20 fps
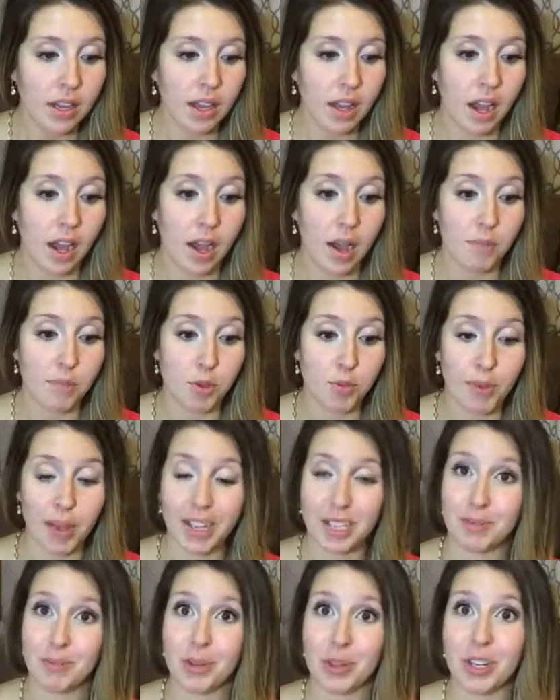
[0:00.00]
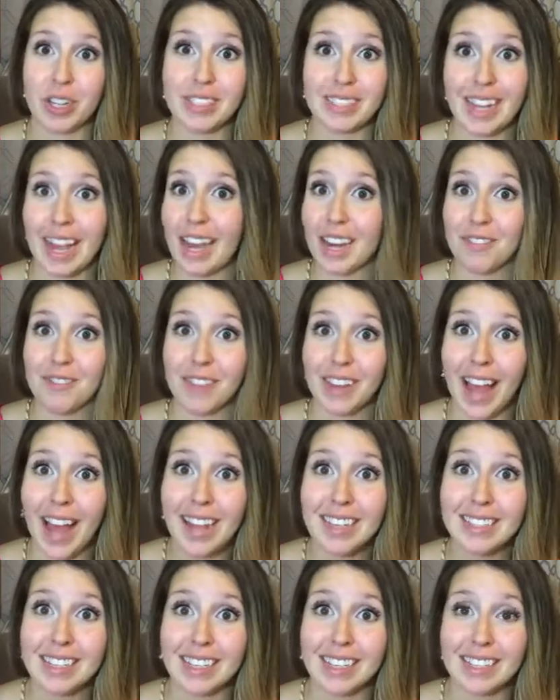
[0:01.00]
You may experience
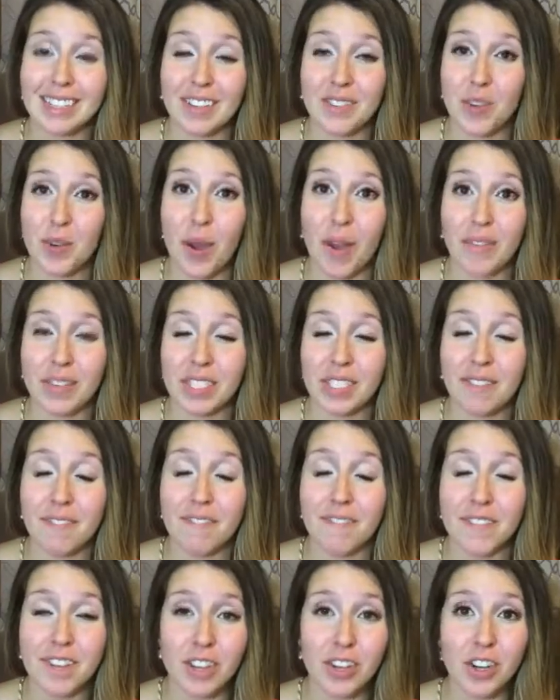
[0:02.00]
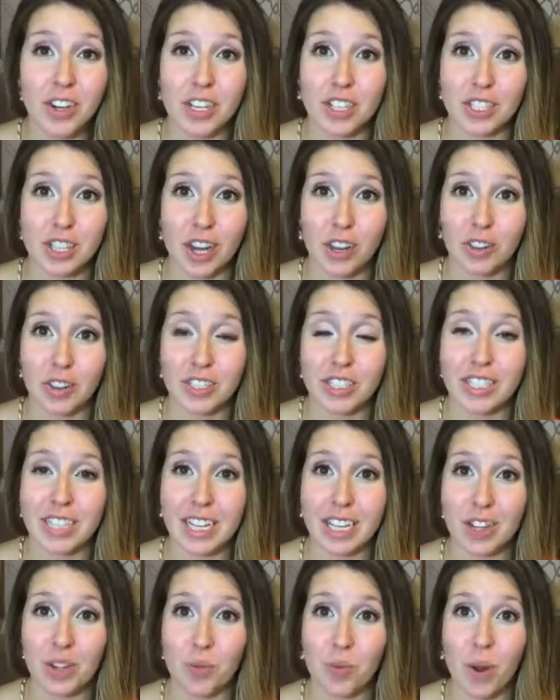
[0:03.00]
anaphylaxis if you have a severe intolerance
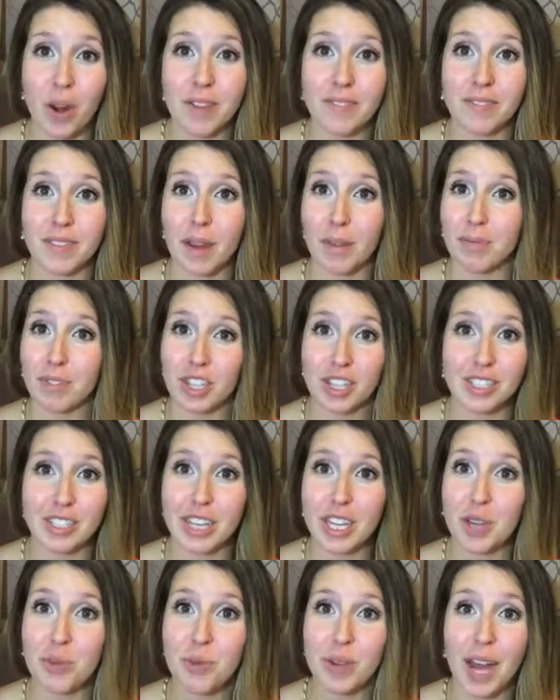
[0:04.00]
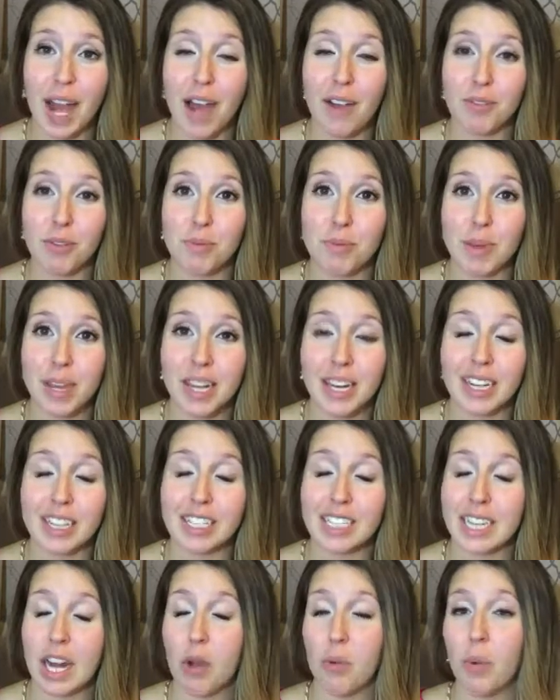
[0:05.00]
to either one of them, just like you would have with
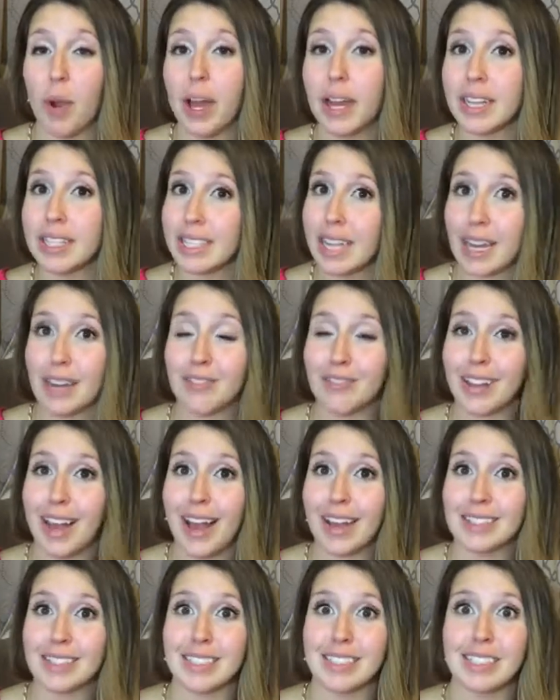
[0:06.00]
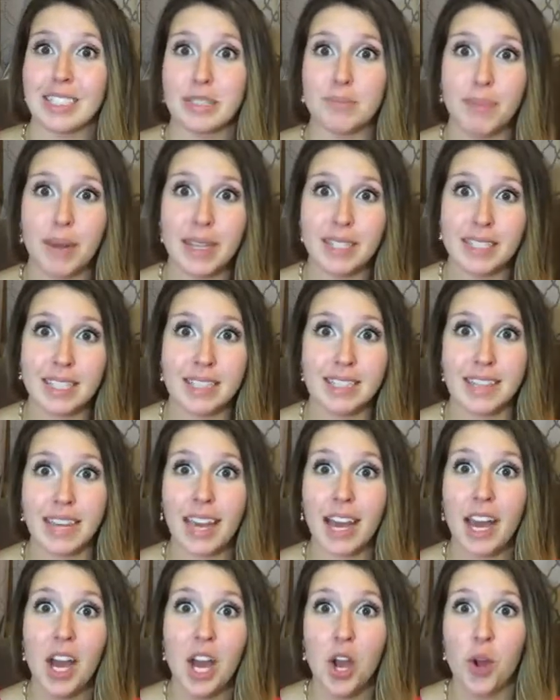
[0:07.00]
peanuts. Now, what is anaphylaxis? It's
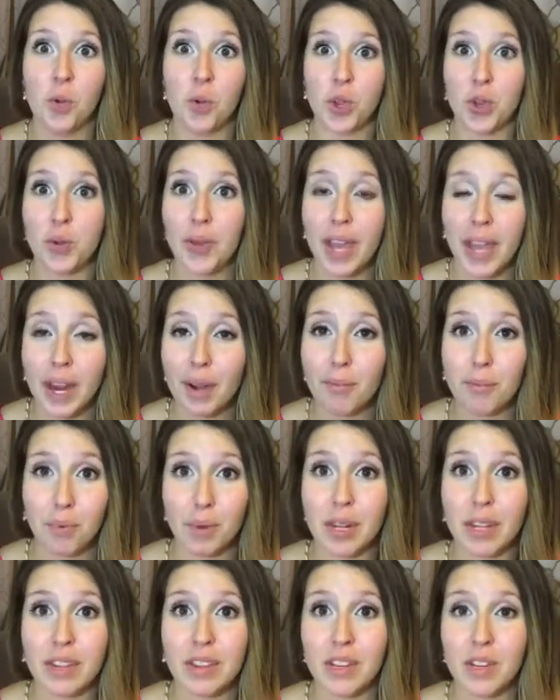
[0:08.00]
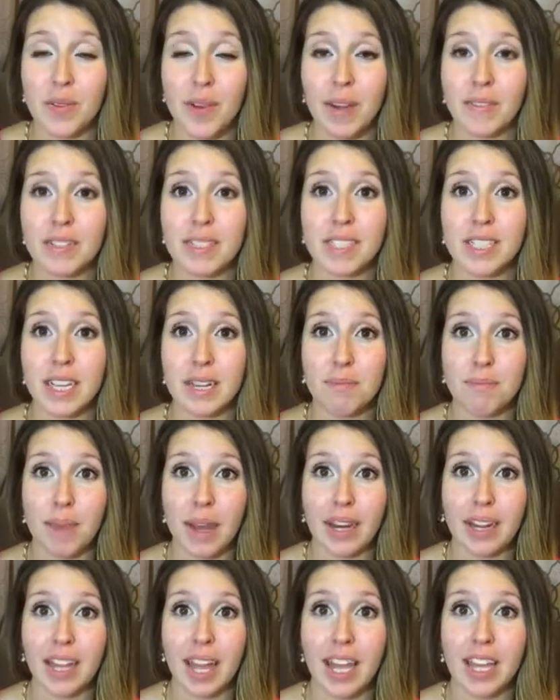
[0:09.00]
basically where you can't breathe and you have to take
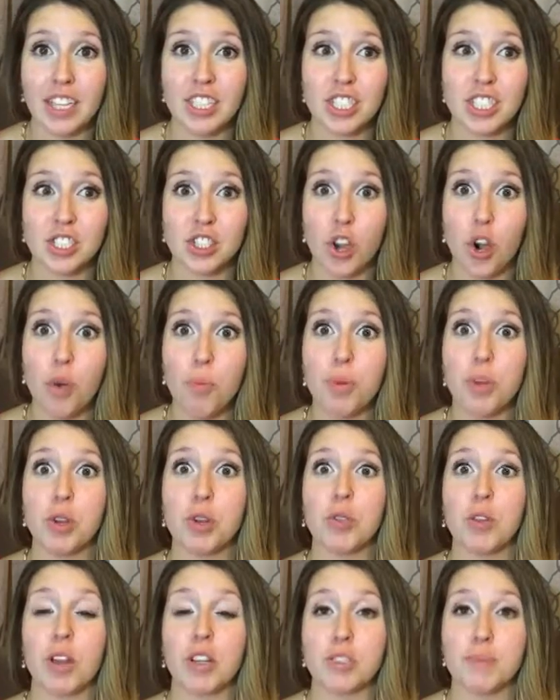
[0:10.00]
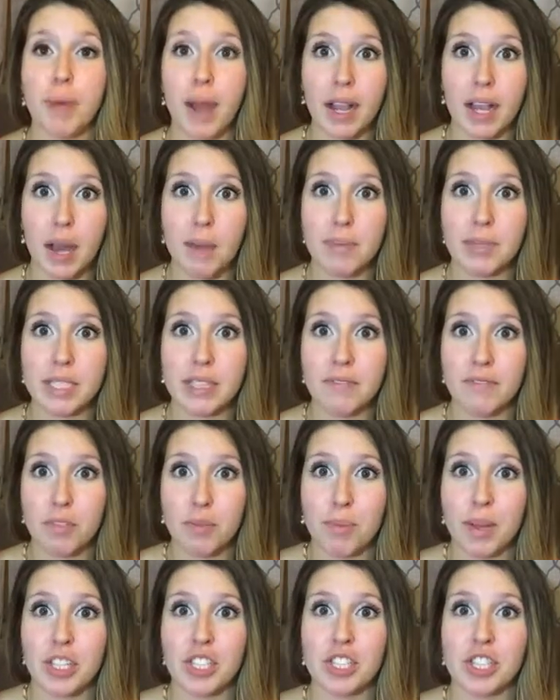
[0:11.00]
medication to open your lungs back up. It's
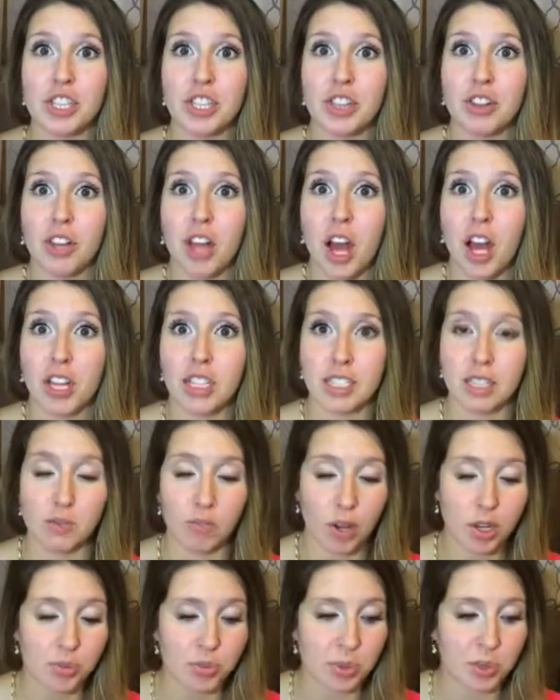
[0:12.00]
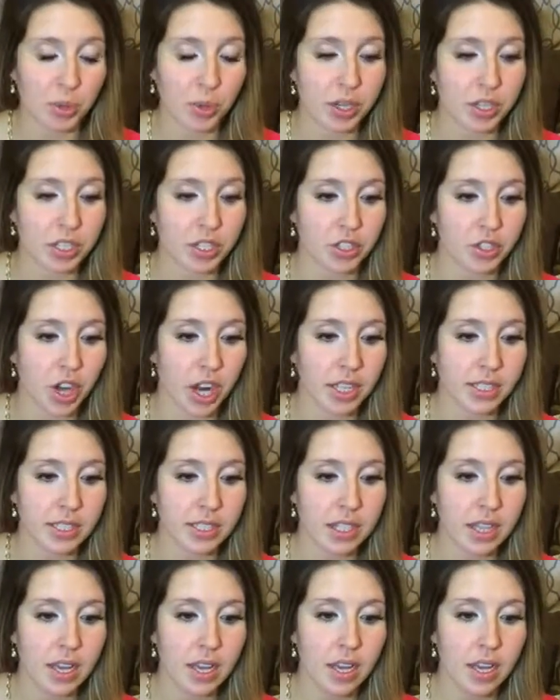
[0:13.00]
inflammation in the lungs and respiratory
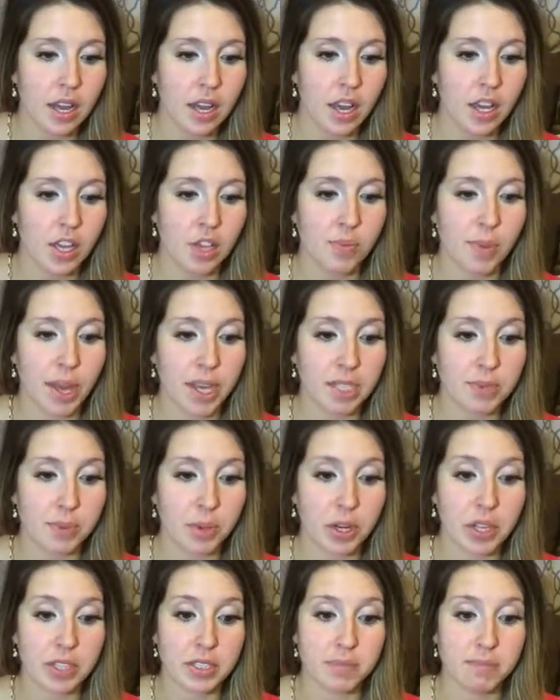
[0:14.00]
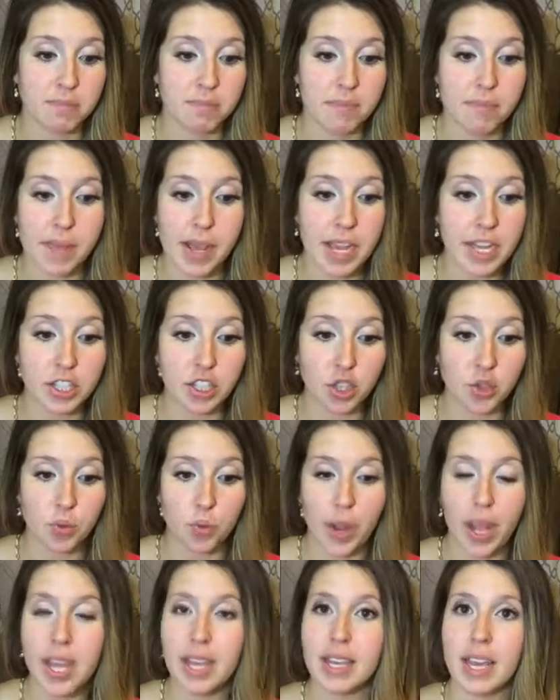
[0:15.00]
distress. You may experience major
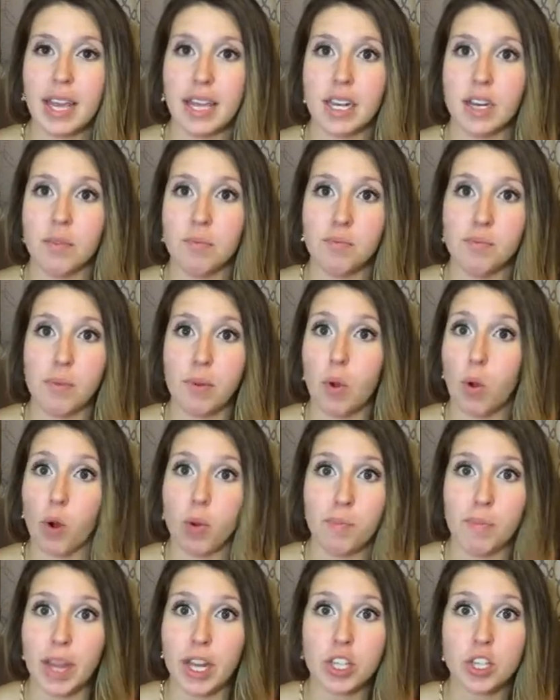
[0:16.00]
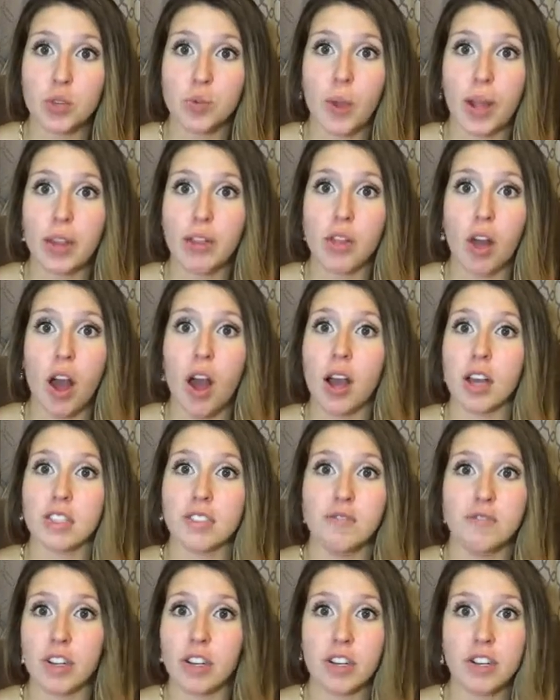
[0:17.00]
weight gain or major weight loss
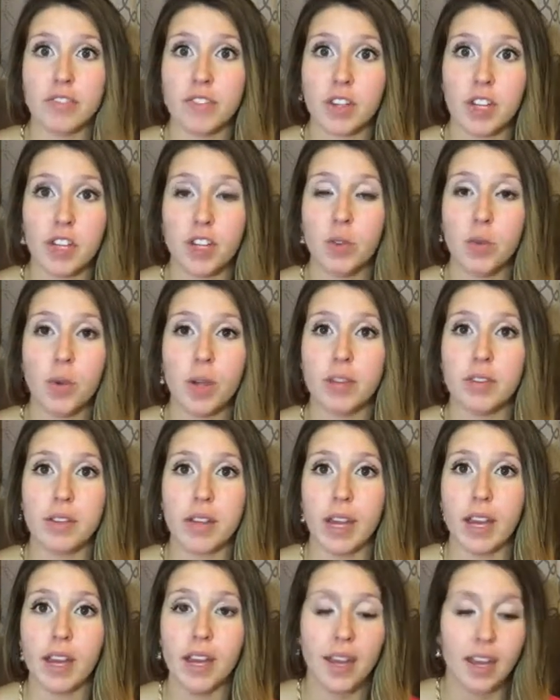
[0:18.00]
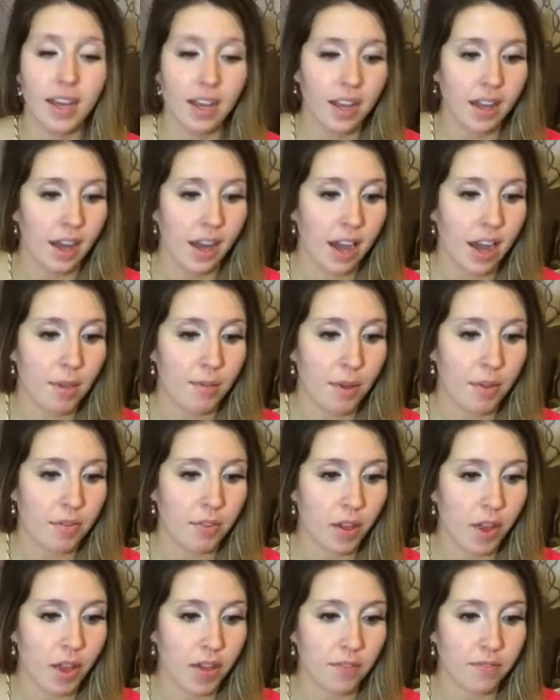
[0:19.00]
very, very quickly
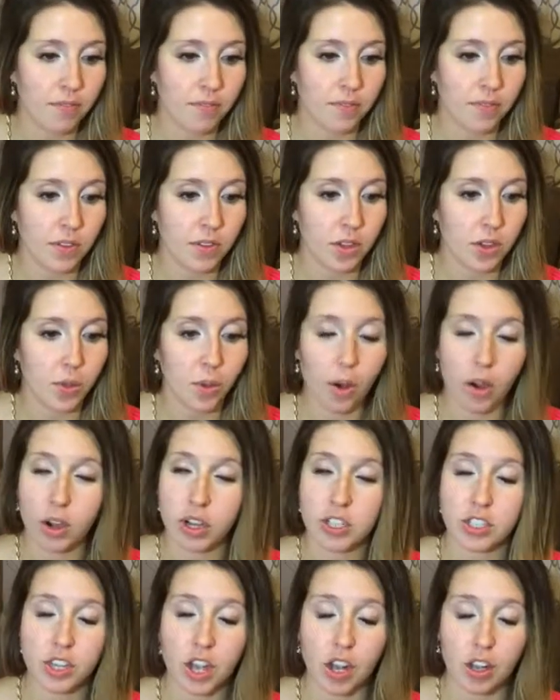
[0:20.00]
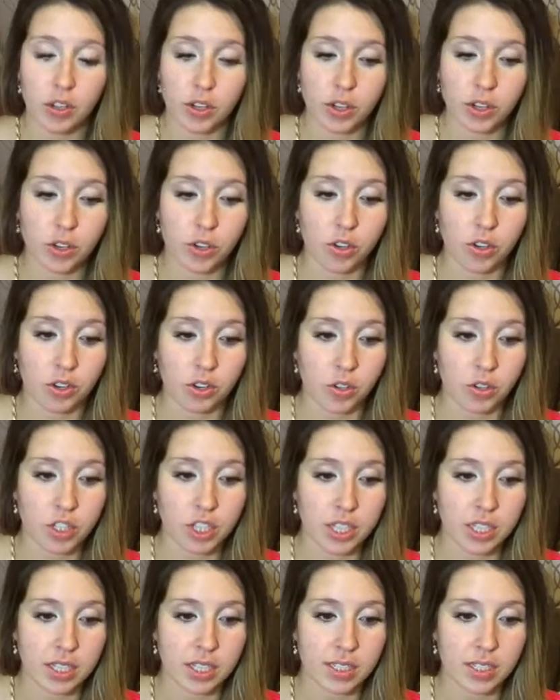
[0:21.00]
if you are intolerant or
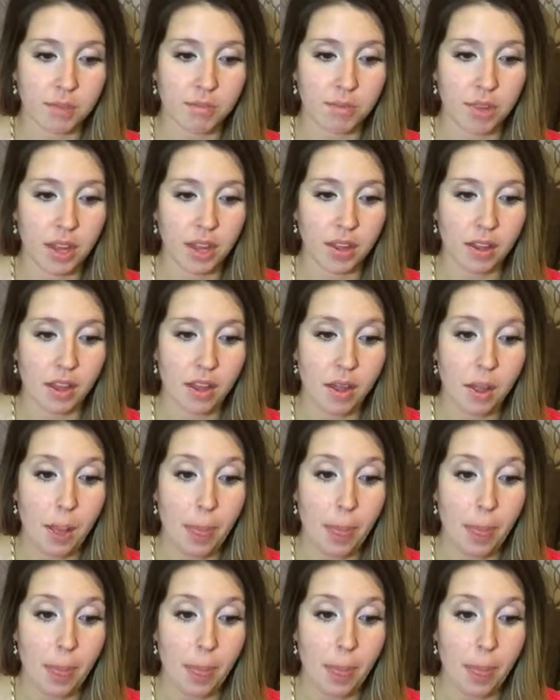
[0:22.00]
allergic to something.